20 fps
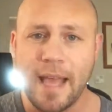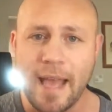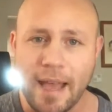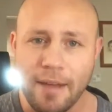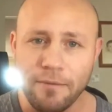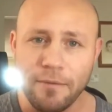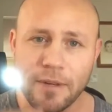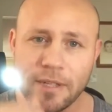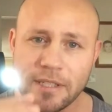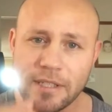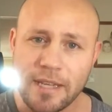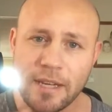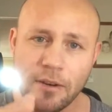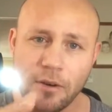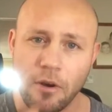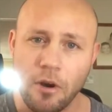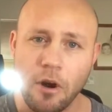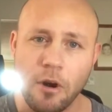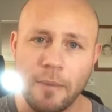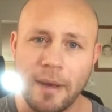Every
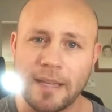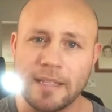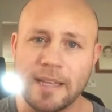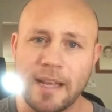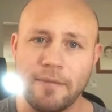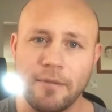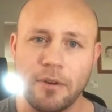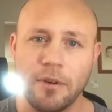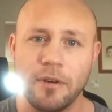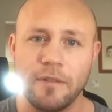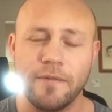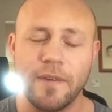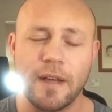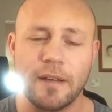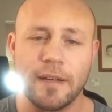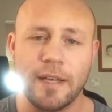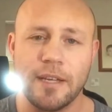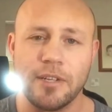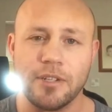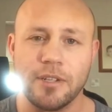single home has to have a good
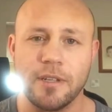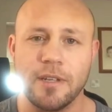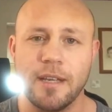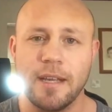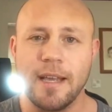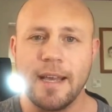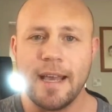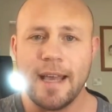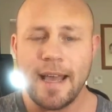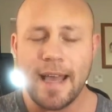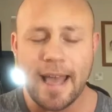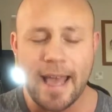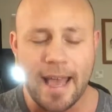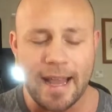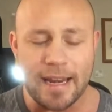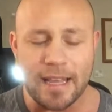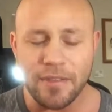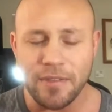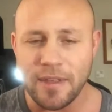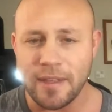foundation.
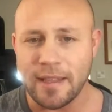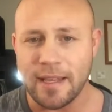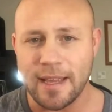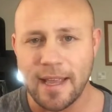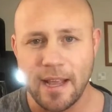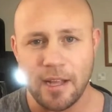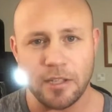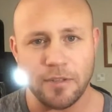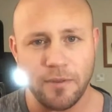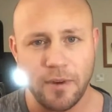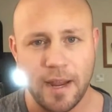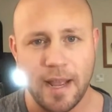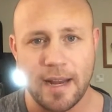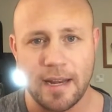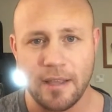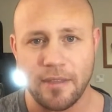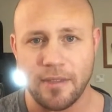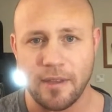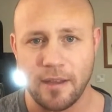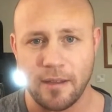Anything that counts for
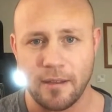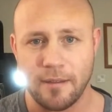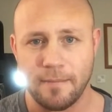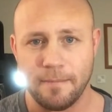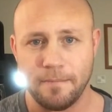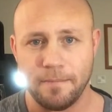anything